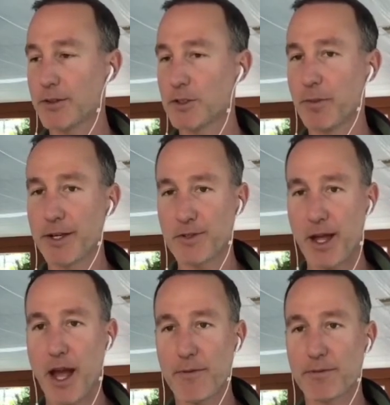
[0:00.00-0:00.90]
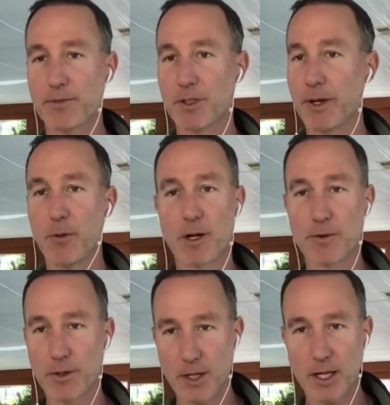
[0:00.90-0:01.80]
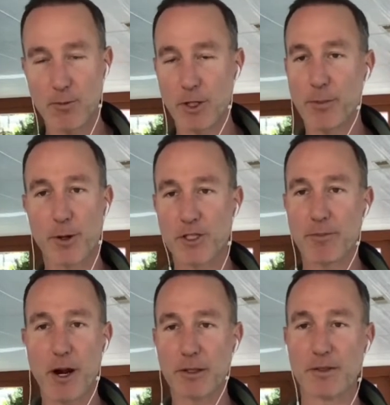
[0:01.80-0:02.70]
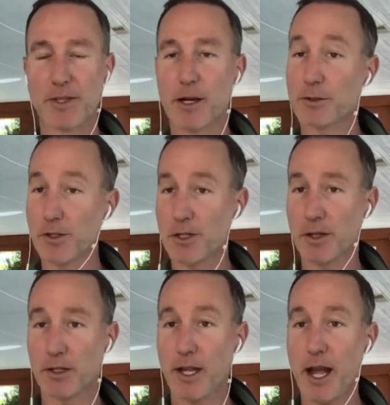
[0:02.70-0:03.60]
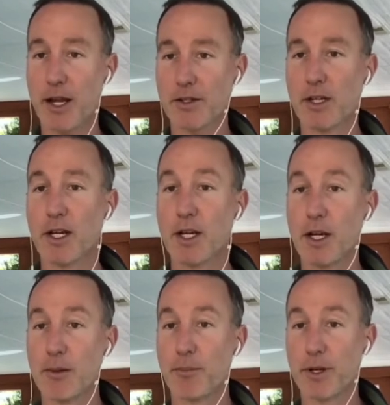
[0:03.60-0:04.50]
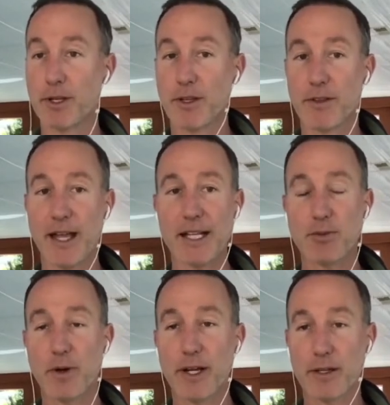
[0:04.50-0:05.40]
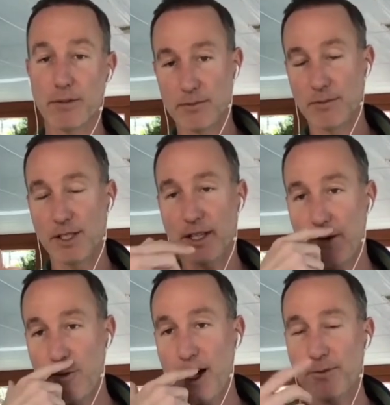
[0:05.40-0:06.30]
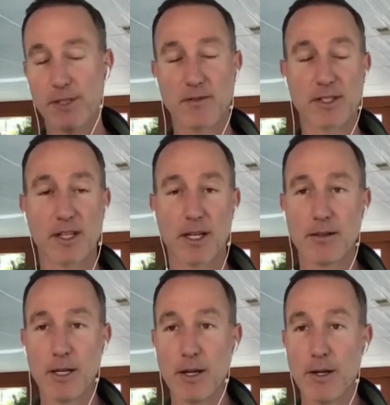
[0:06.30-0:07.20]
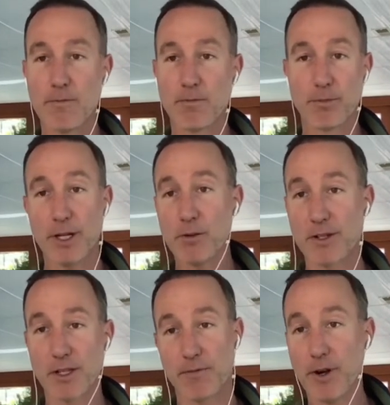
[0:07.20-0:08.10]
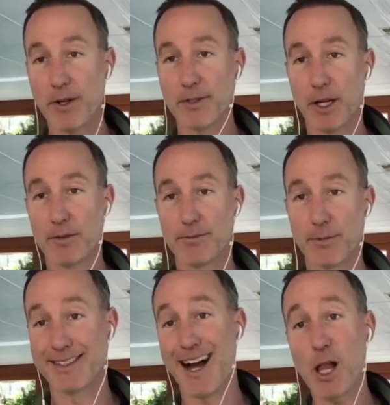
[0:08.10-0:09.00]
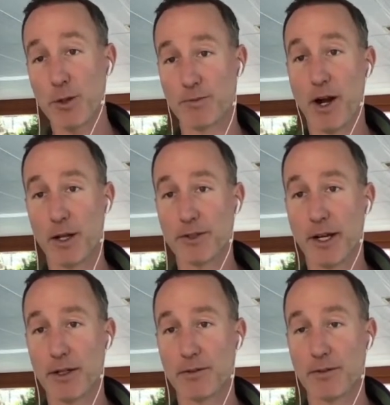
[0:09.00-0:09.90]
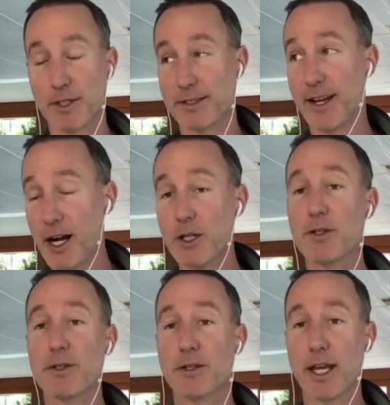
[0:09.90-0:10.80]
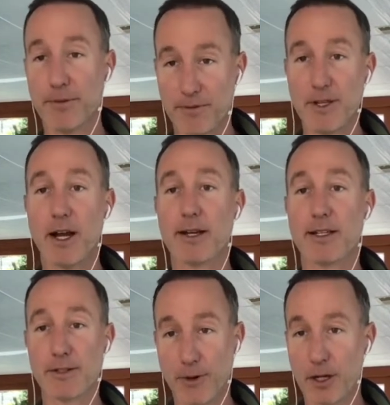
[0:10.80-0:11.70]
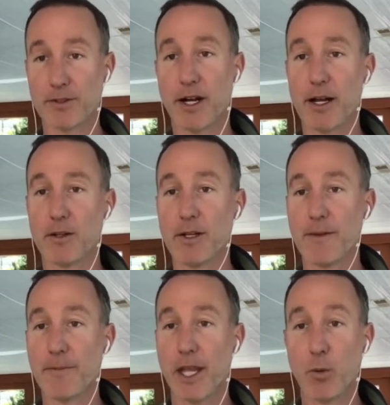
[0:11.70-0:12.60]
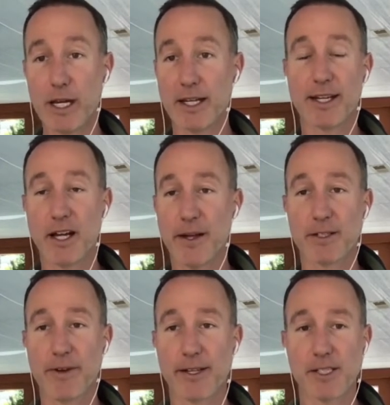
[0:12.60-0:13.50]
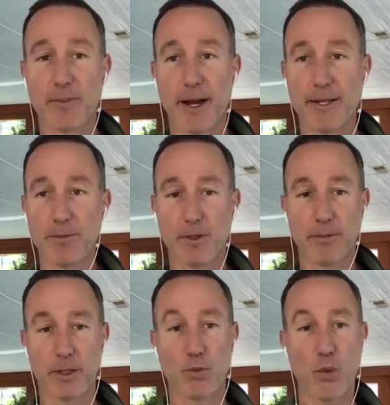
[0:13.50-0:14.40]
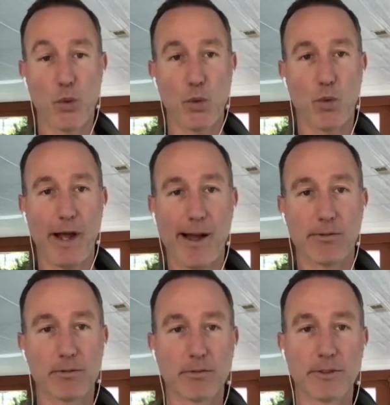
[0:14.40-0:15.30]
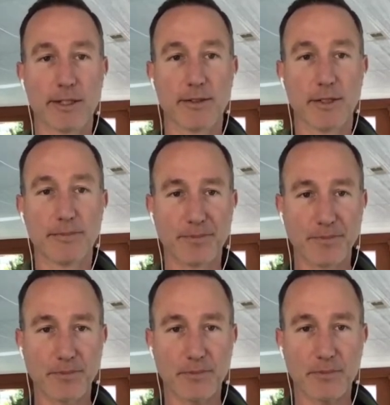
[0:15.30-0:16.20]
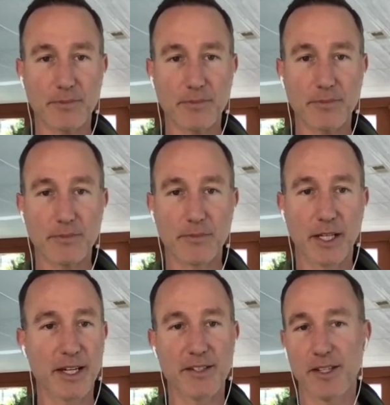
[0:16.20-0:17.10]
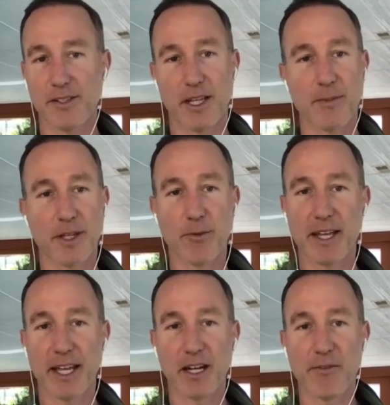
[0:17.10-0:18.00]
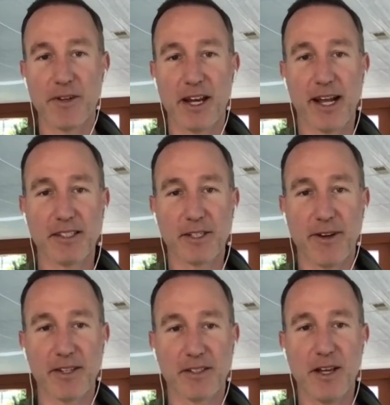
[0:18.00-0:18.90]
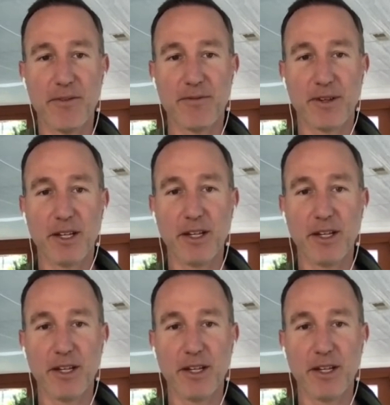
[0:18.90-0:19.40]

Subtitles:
to buy staff, to buy whatever you need when the purchasing power goes down because you're sitting on cash. But that's why this guy Ross was even saying, Bitcoin's not volatile. dollar's volatile. The dollar and fiat is volatile. And we need to get out of that as fast as possible. I'm like, wow, that's it. And then he says the same thing. We can't get out of fiat assets fast enough.